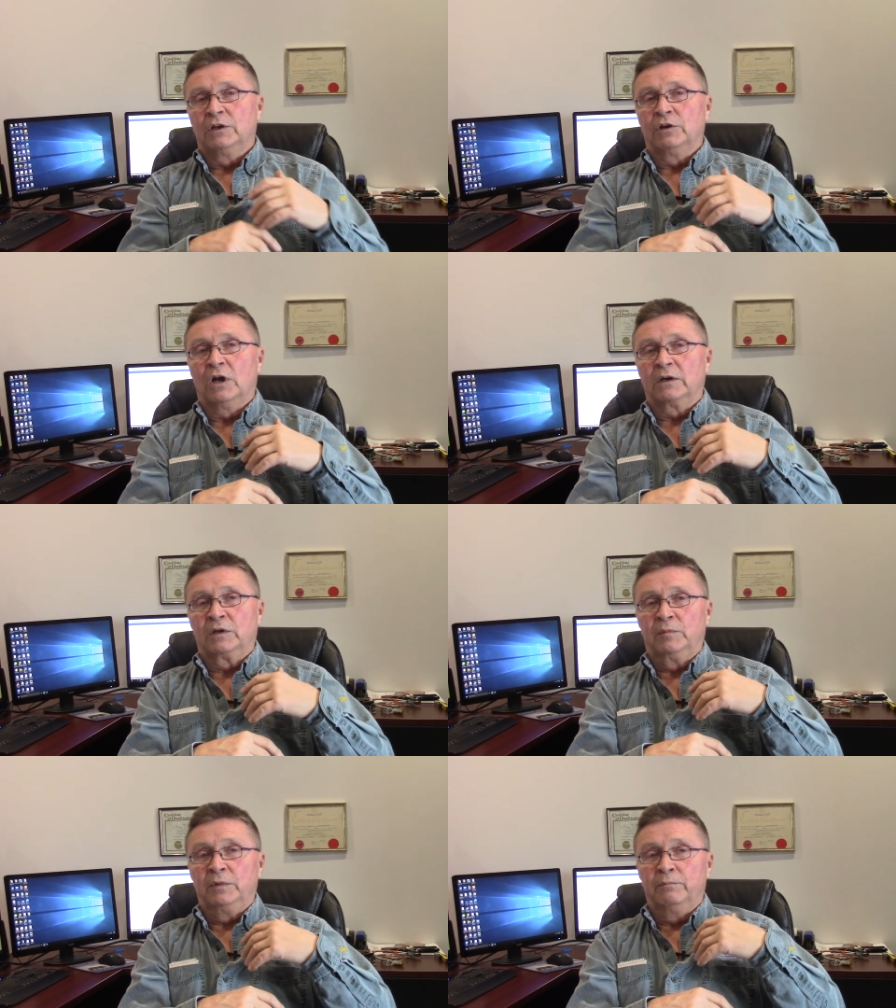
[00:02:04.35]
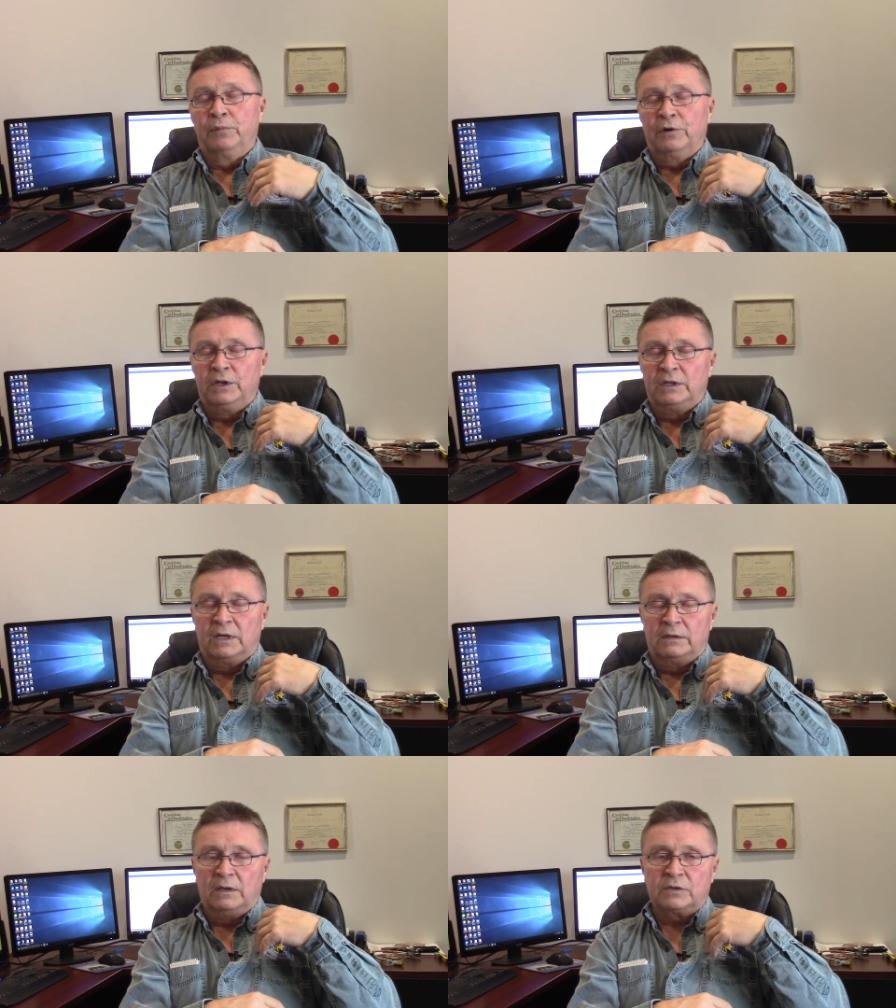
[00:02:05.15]
You're not going to be burning
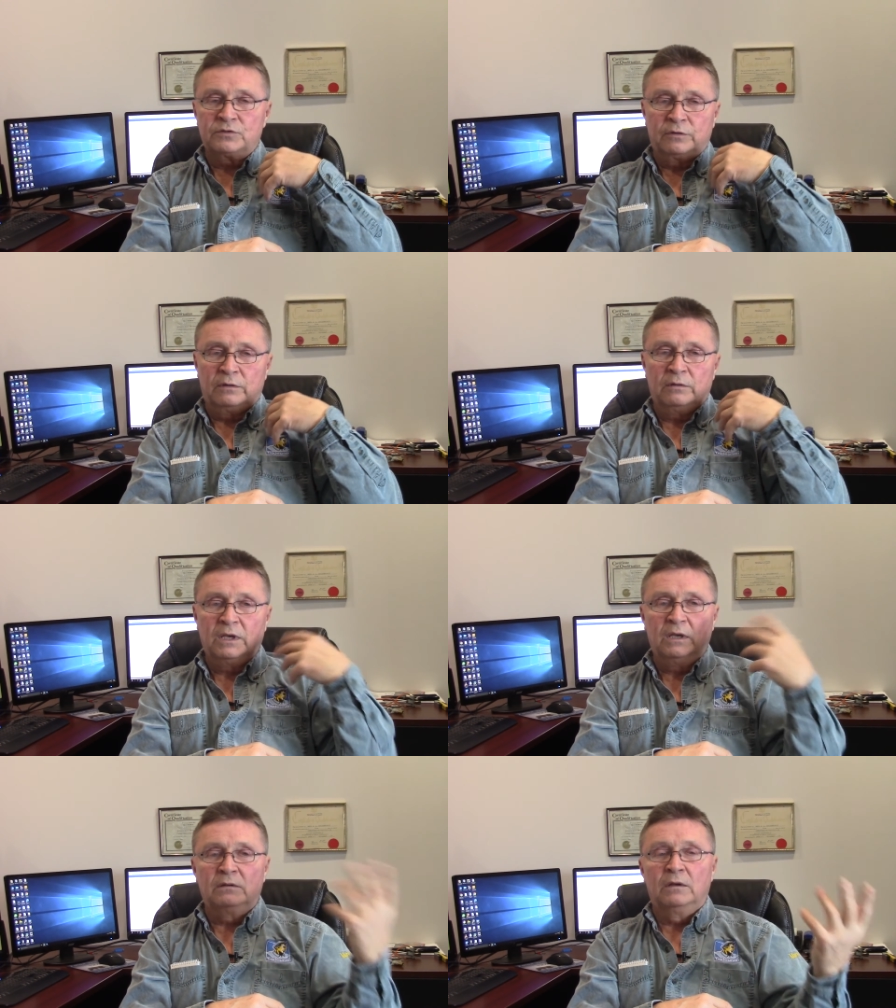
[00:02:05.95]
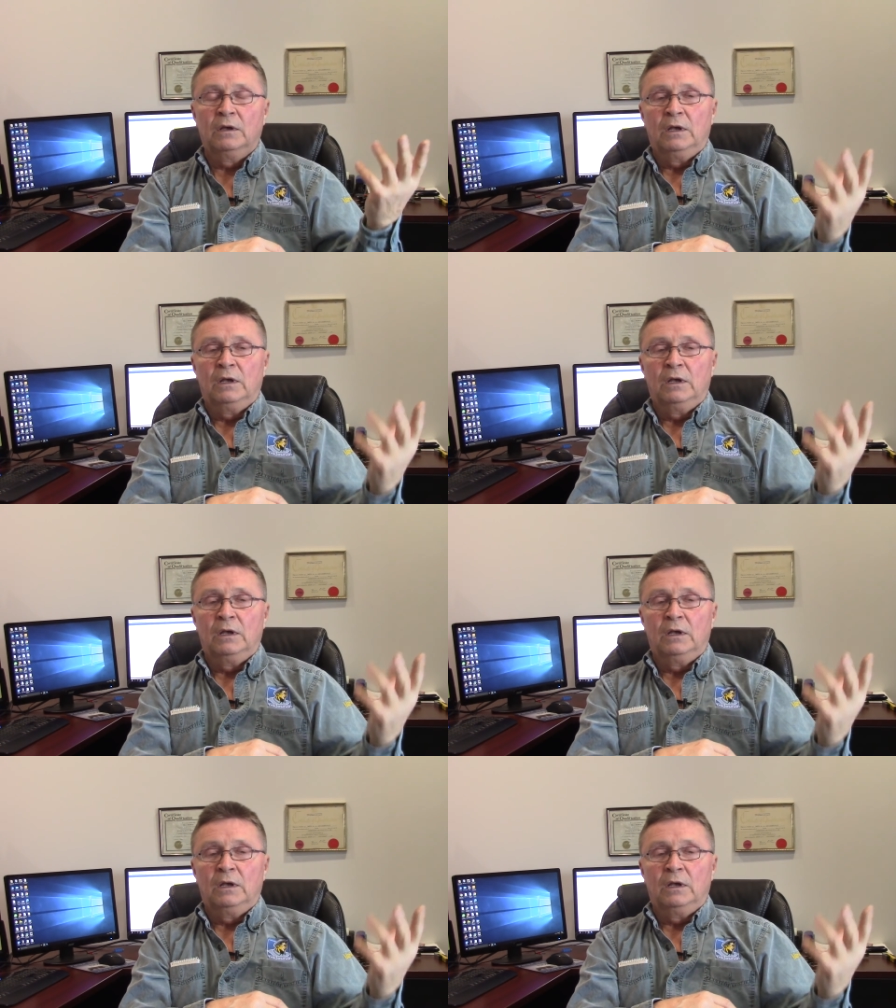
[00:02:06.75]
that extra heat